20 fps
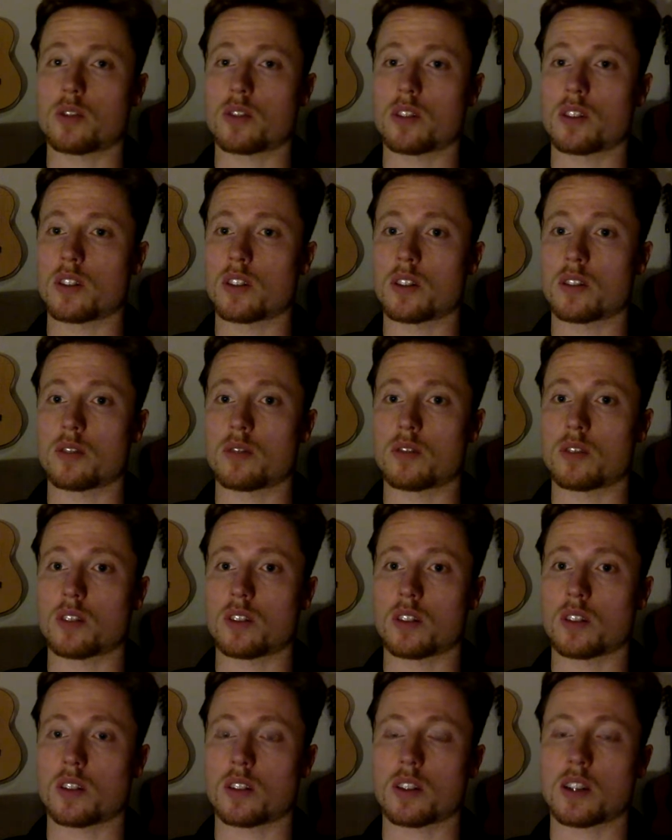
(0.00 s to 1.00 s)

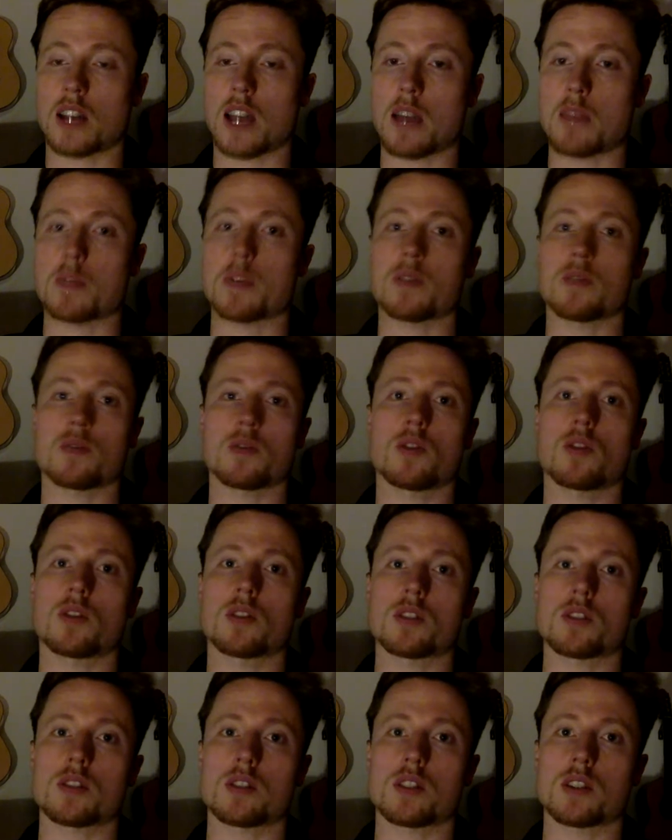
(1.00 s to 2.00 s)
the climbing,
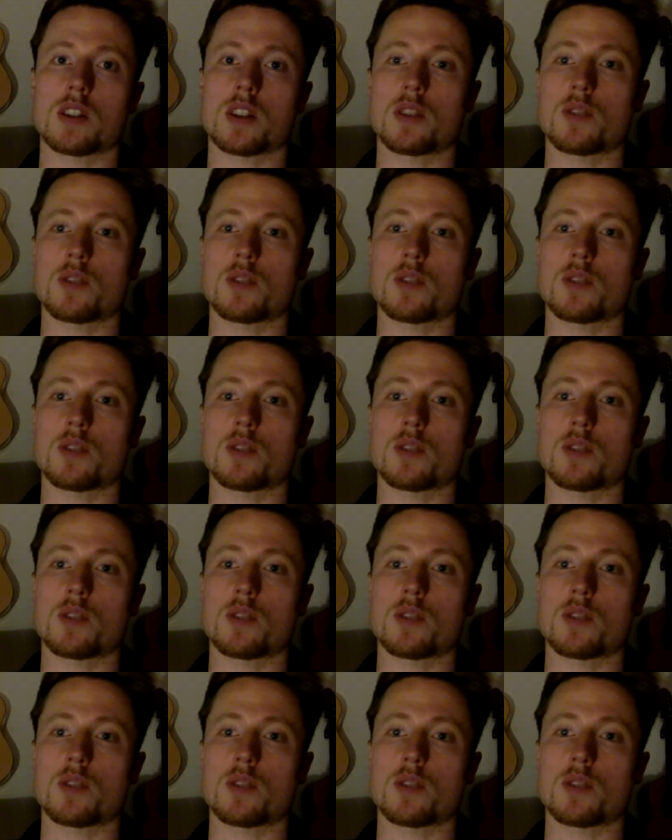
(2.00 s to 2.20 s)
honestly.